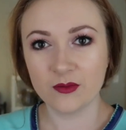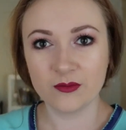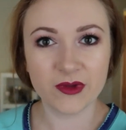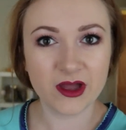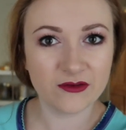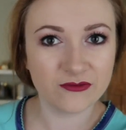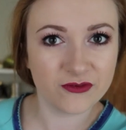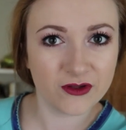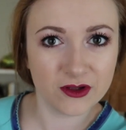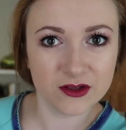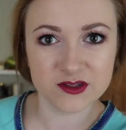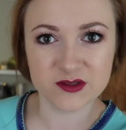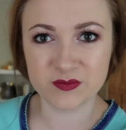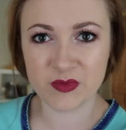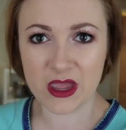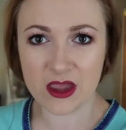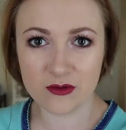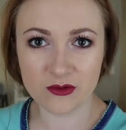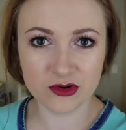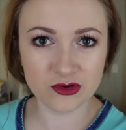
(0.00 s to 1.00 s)
My thoughts,
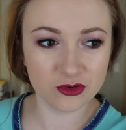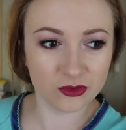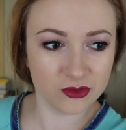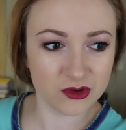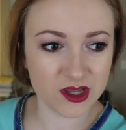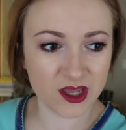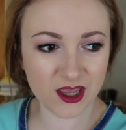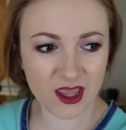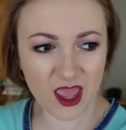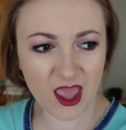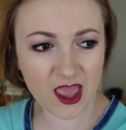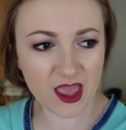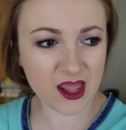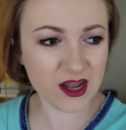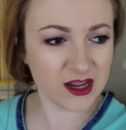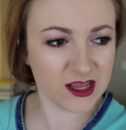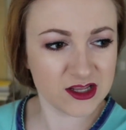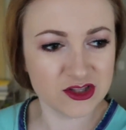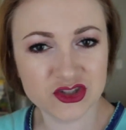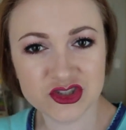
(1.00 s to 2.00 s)
paranoia,
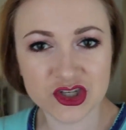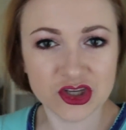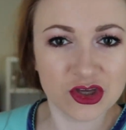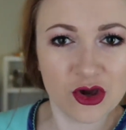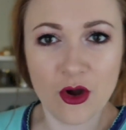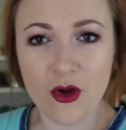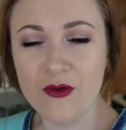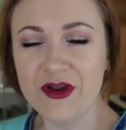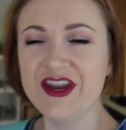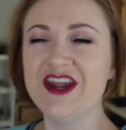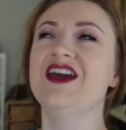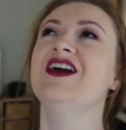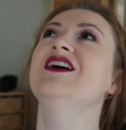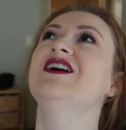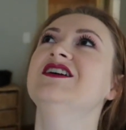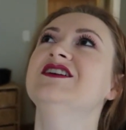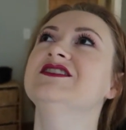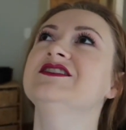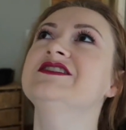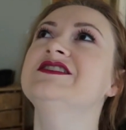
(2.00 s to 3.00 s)
and
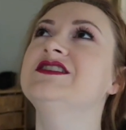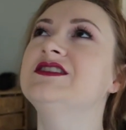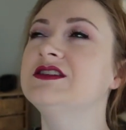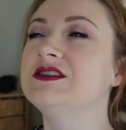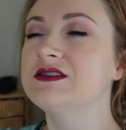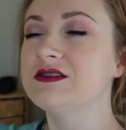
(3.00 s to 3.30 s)
insecurities.